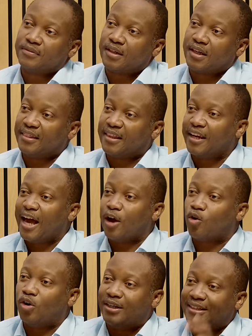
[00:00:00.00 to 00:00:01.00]
And then I
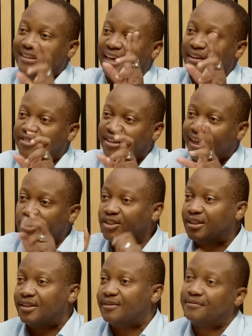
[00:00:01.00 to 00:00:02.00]
call it
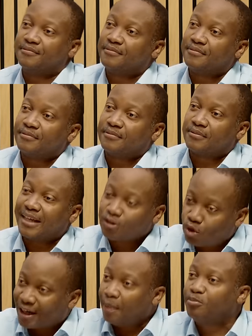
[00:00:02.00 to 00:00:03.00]
deviation. That's
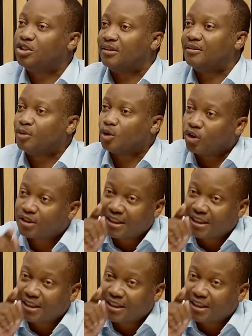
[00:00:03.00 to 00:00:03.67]
corruption, because